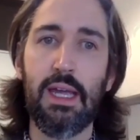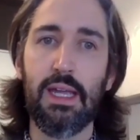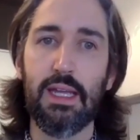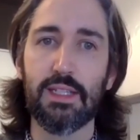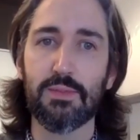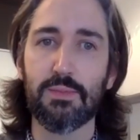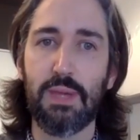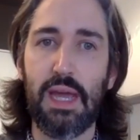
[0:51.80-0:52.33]

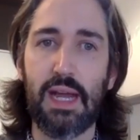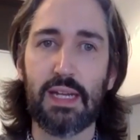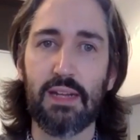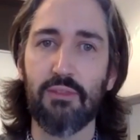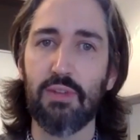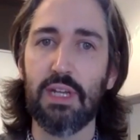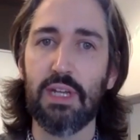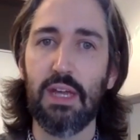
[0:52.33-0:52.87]
It's packed
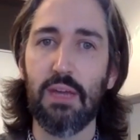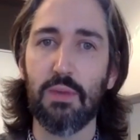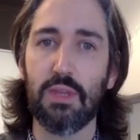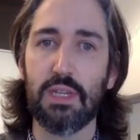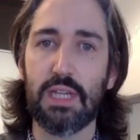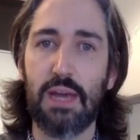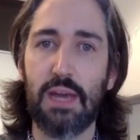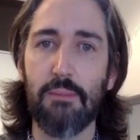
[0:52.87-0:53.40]
every day with the
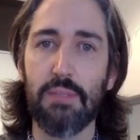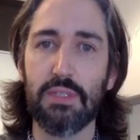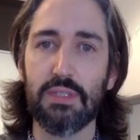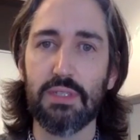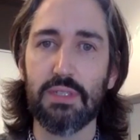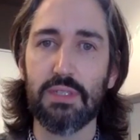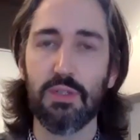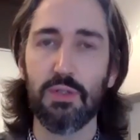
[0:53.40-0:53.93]
top
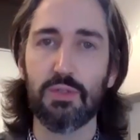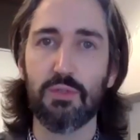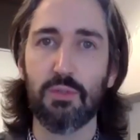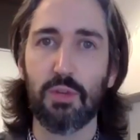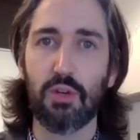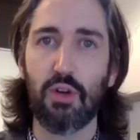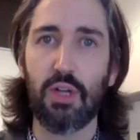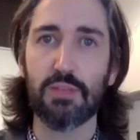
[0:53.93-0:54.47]
business news from
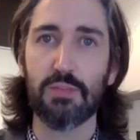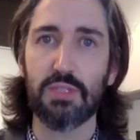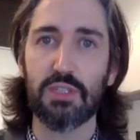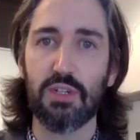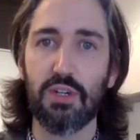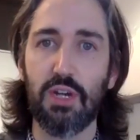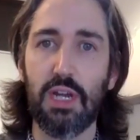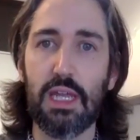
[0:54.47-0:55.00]
across
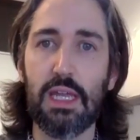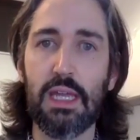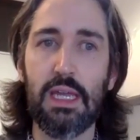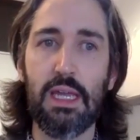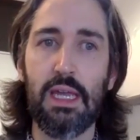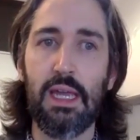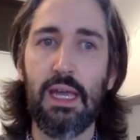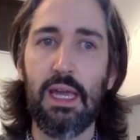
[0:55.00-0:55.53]
Missouri,
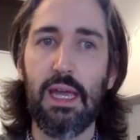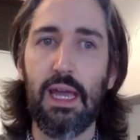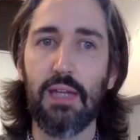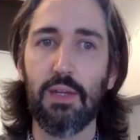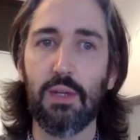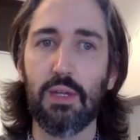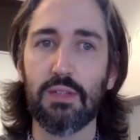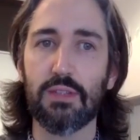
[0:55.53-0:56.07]
and
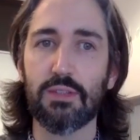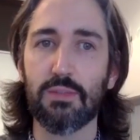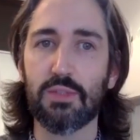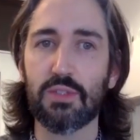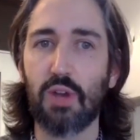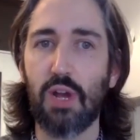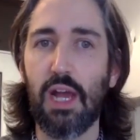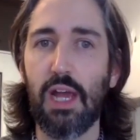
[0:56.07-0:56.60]
you can
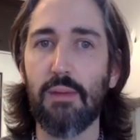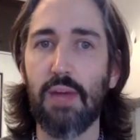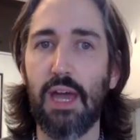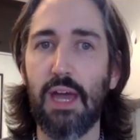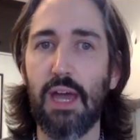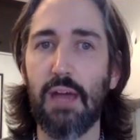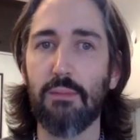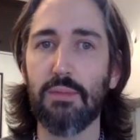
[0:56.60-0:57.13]
subscribe
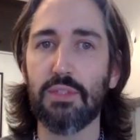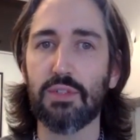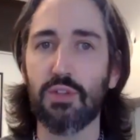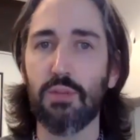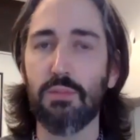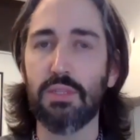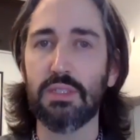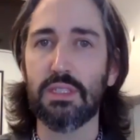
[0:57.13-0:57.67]
at
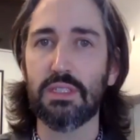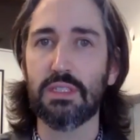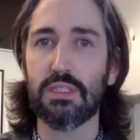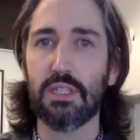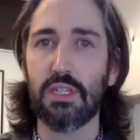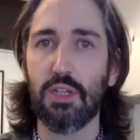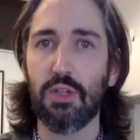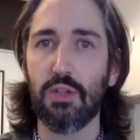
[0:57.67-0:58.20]

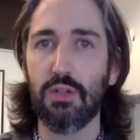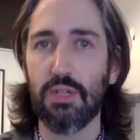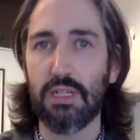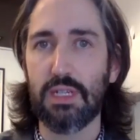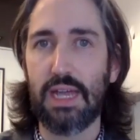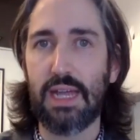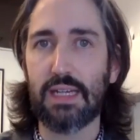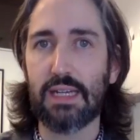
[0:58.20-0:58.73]

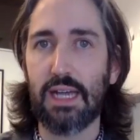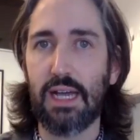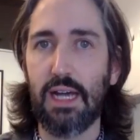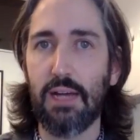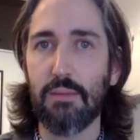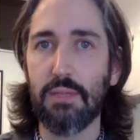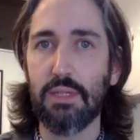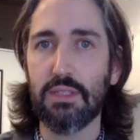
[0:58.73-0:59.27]

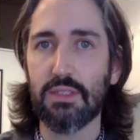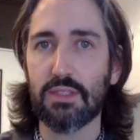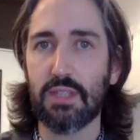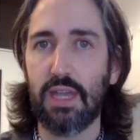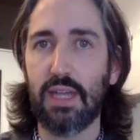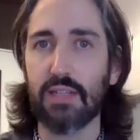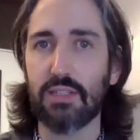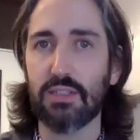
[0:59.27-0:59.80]

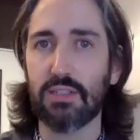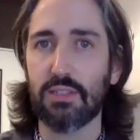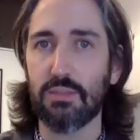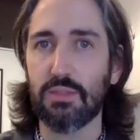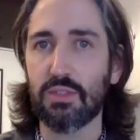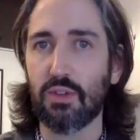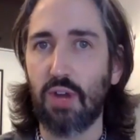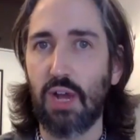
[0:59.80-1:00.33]

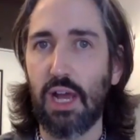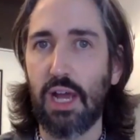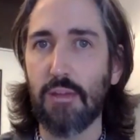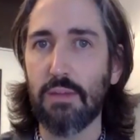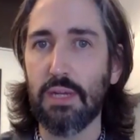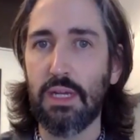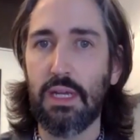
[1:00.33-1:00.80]
missouribusinessalert.com/subscribe.